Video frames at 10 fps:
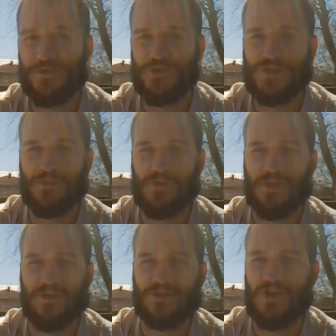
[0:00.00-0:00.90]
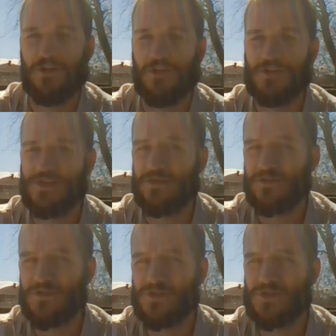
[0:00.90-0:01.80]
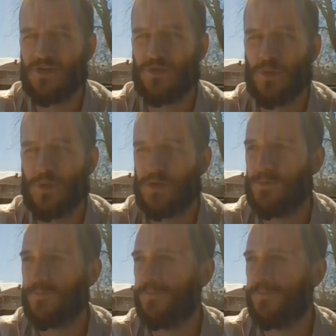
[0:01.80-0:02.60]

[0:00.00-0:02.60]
to some of the electronic signals that are going out.